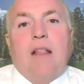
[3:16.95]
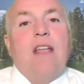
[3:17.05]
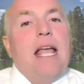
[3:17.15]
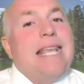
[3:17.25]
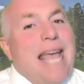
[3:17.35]

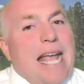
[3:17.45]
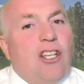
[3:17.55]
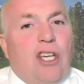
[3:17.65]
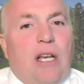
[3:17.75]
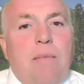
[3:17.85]
They
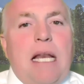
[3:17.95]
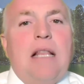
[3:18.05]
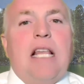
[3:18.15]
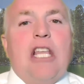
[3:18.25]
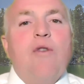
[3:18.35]
gauge it,
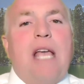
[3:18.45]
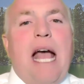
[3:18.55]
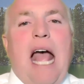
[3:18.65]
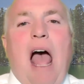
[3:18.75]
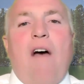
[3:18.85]
meaning that you
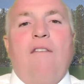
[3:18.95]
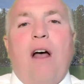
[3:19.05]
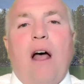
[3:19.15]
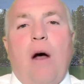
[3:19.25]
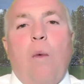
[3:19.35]
can't have
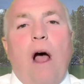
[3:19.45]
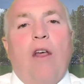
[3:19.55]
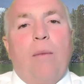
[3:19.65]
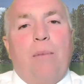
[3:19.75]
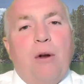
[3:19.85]
a
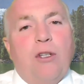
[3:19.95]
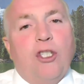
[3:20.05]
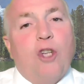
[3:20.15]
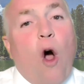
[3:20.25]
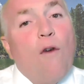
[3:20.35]
well that
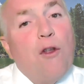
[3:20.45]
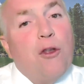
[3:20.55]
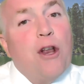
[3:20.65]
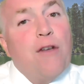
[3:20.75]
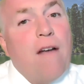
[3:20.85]
produces over
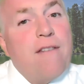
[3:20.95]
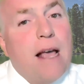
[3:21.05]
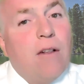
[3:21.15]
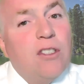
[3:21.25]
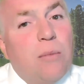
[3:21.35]
35
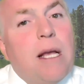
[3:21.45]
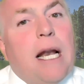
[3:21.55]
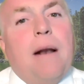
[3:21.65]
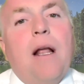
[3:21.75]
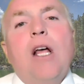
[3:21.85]
gallons a minute.